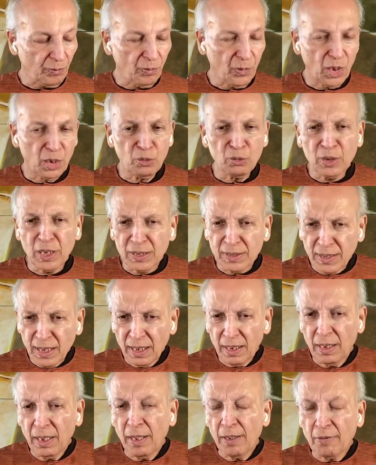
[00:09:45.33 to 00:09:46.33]
Look at the
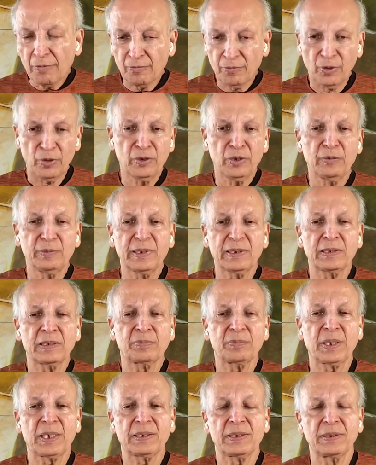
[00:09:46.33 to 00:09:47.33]
volume and
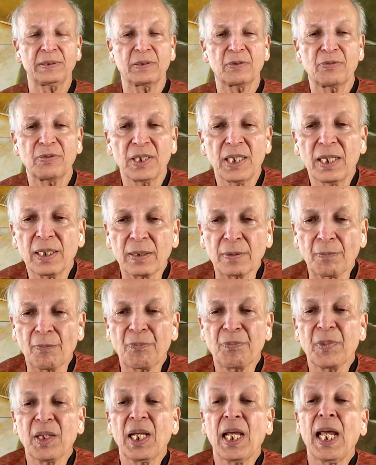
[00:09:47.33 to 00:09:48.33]
capacity of lung.
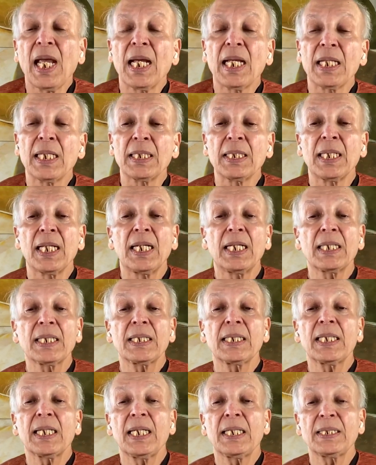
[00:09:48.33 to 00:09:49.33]

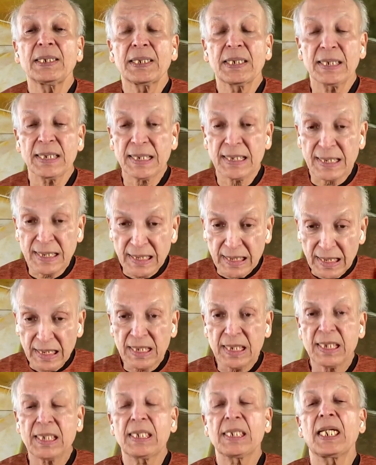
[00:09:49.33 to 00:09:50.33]
Lung has a
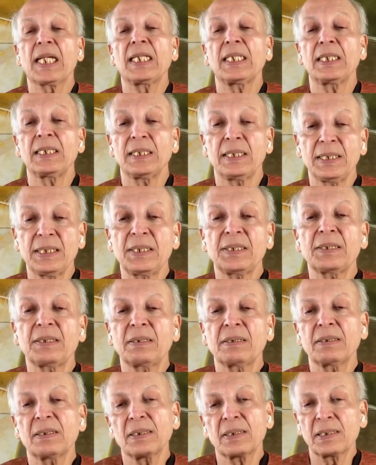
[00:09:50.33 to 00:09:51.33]

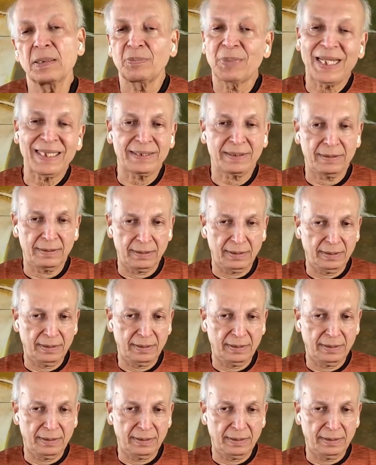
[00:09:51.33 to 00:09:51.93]
6-liter capacity.